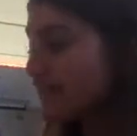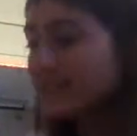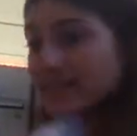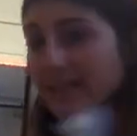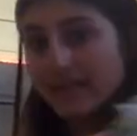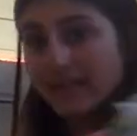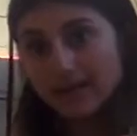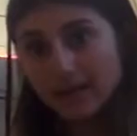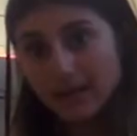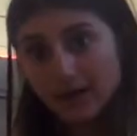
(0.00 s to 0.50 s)

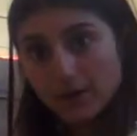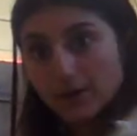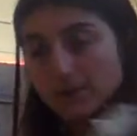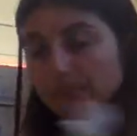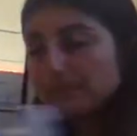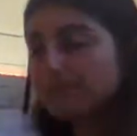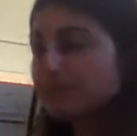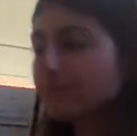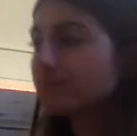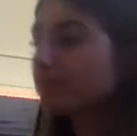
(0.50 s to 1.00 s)
Take it out.
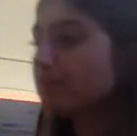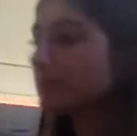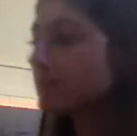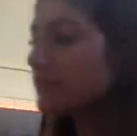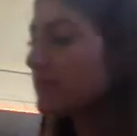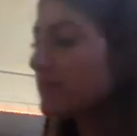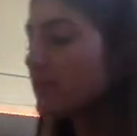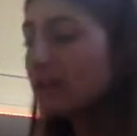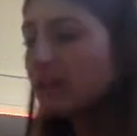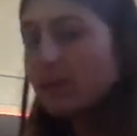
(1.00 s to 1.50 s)

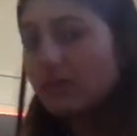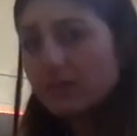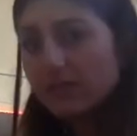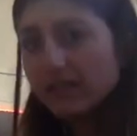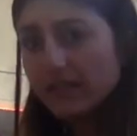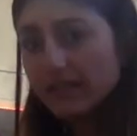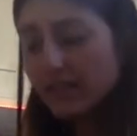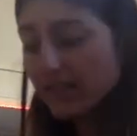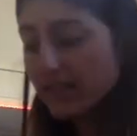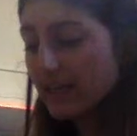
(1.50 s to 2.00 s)

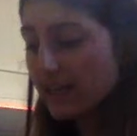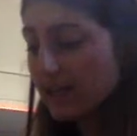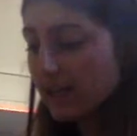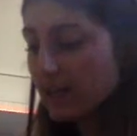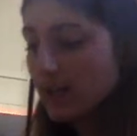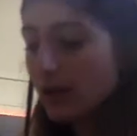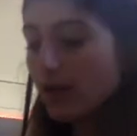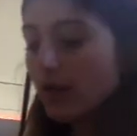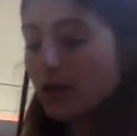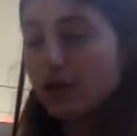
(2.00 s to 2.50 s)
Plug it in.
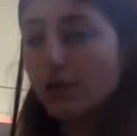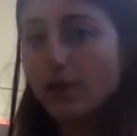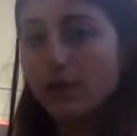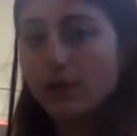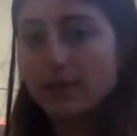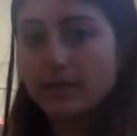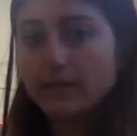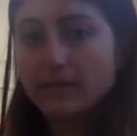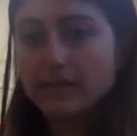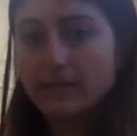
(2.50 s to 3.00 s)

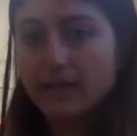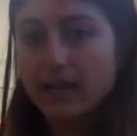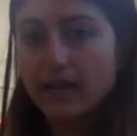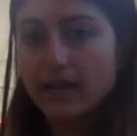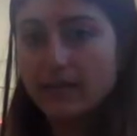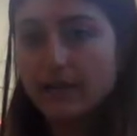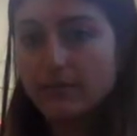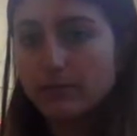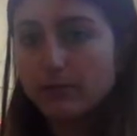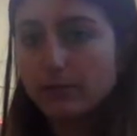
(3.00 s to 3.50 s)
Notice I
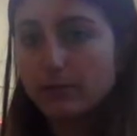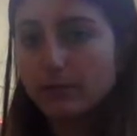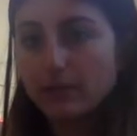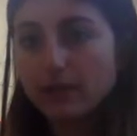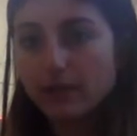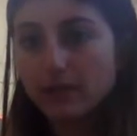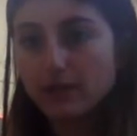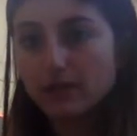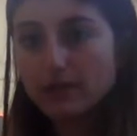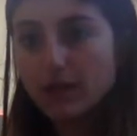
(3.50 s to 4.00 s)
am gluing
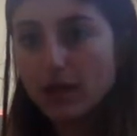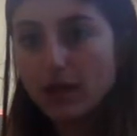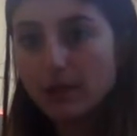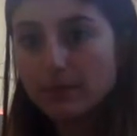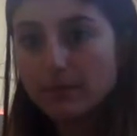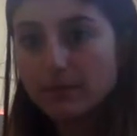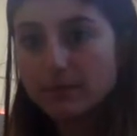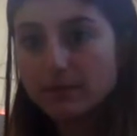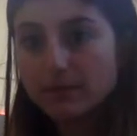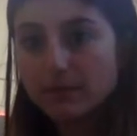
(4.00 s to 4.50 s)
on top
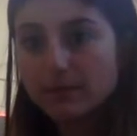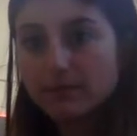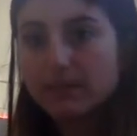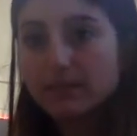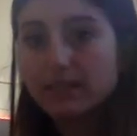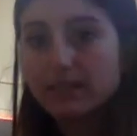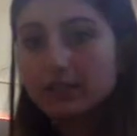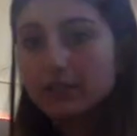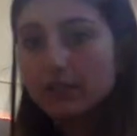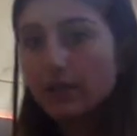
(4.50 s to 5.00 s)
of
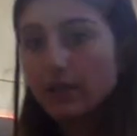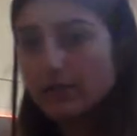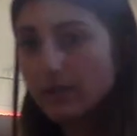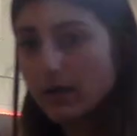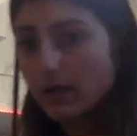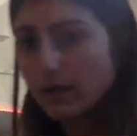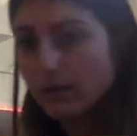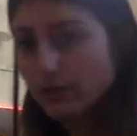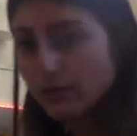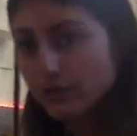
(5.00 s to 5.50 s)
something, so I am
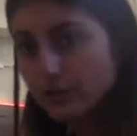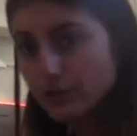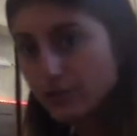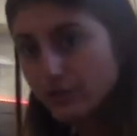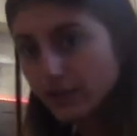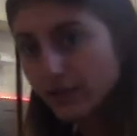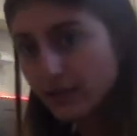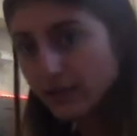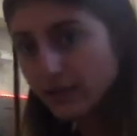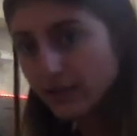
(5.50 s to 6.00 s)
not gluing
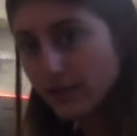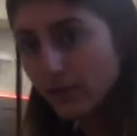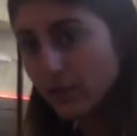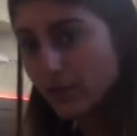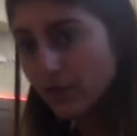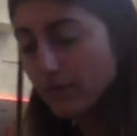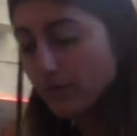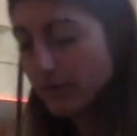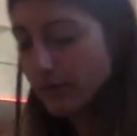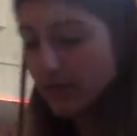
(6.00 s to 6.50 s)
directly
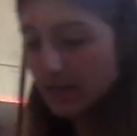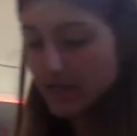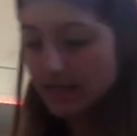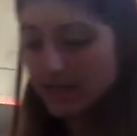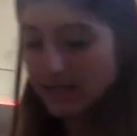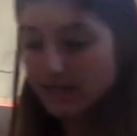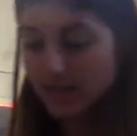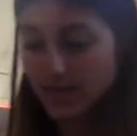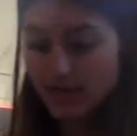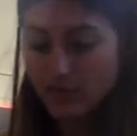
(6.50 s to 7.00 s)
over the
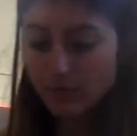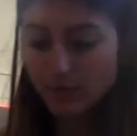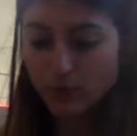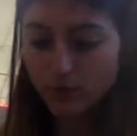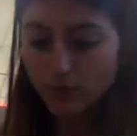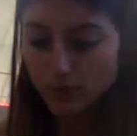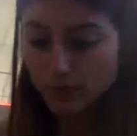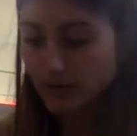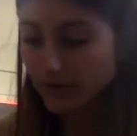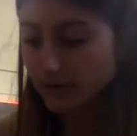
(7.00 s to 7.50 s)

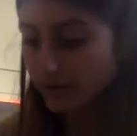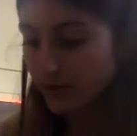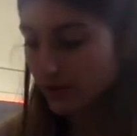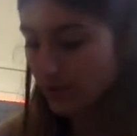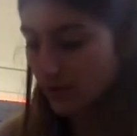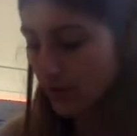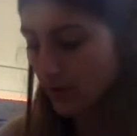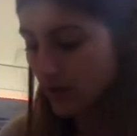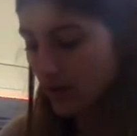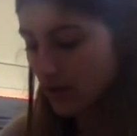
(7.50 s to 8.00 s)
table or wherever
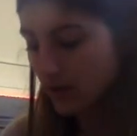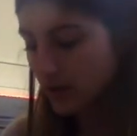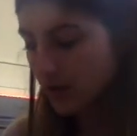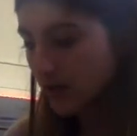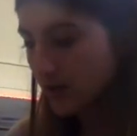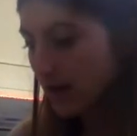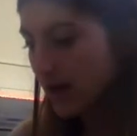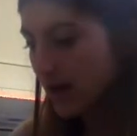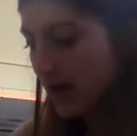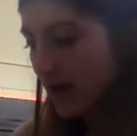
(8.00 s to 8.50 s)
you are,
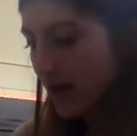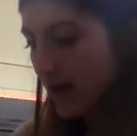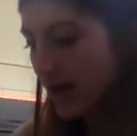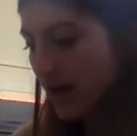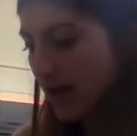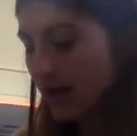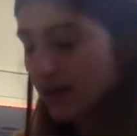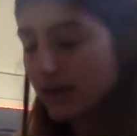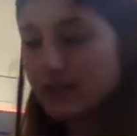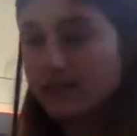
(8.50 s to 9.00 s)

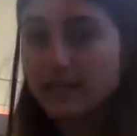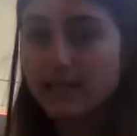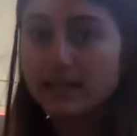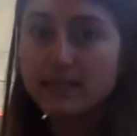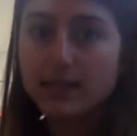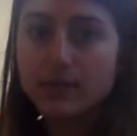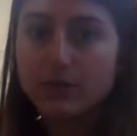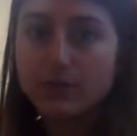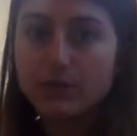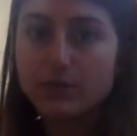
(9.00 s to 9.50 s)
because that's
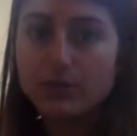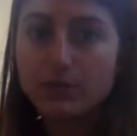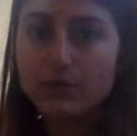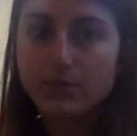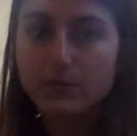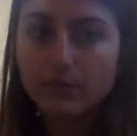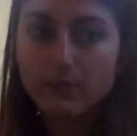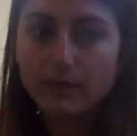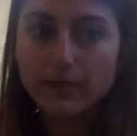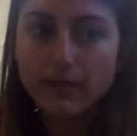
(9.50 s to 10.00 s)
how you
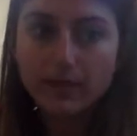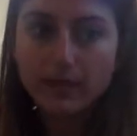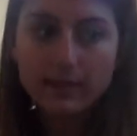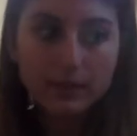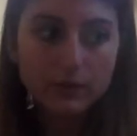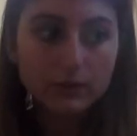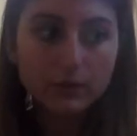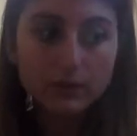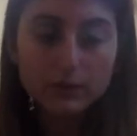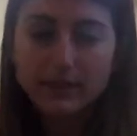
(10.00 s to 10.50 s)
get
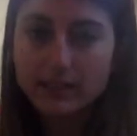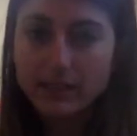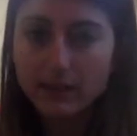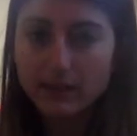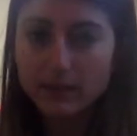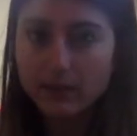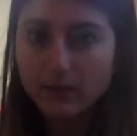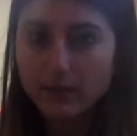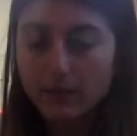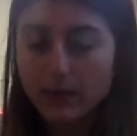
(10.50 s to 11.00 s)
the glue stuck
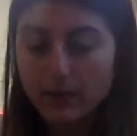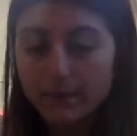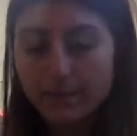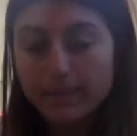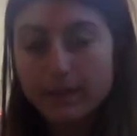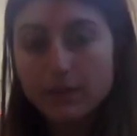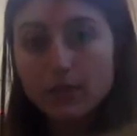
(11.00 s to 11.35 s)
everywhere.